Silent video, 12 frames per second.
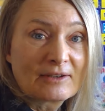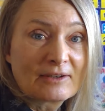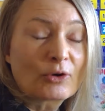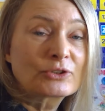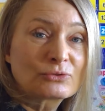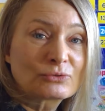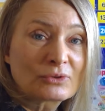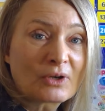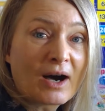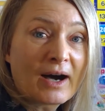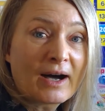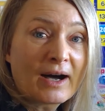or
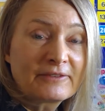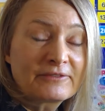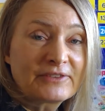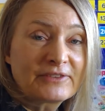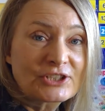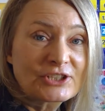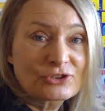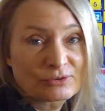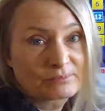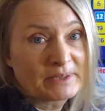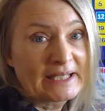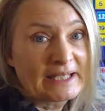draw a fish or
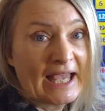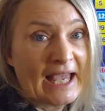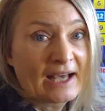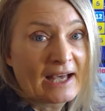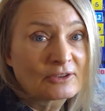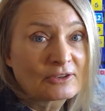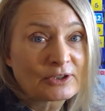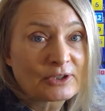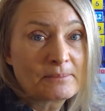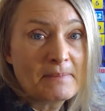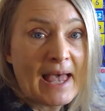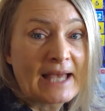Big Al or
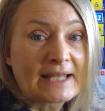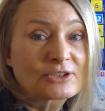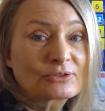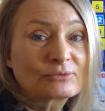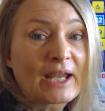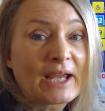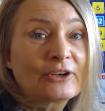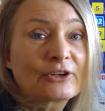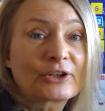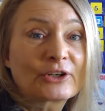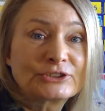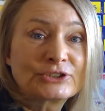a manta ray
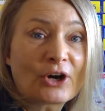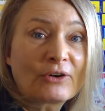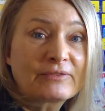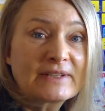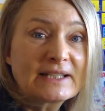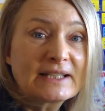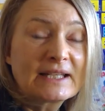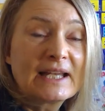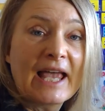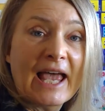or a dolphin